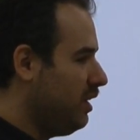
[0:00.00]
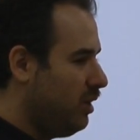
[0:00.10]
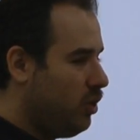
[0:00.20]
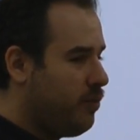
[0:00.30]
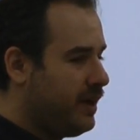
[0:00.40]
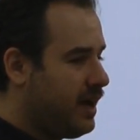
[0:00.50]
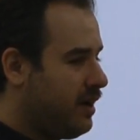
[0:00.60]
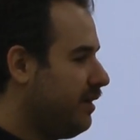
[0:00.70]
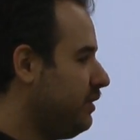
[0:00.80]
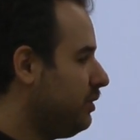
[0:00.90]
Oh my
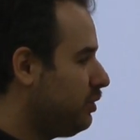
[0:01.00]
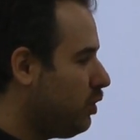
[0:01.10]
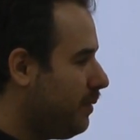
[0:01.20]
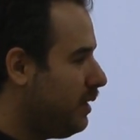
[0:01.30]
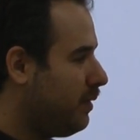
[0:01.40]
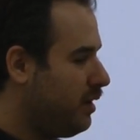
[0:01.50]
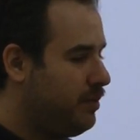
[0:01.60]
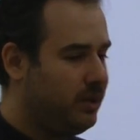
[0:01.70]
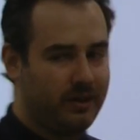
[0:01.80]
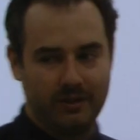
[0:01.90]
God, I've seen so many
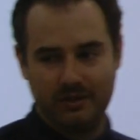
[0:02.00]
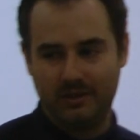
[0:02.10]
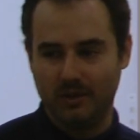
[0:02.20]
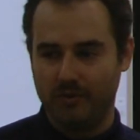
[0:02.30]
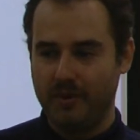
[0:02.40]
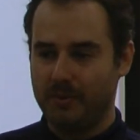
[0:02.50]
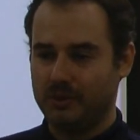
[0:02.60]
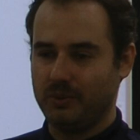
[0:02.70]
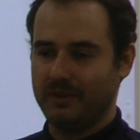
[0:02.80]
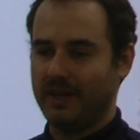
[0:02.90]
vulnerabilities of people
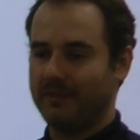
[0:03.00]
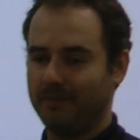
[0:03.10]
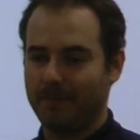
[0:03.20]
doing that.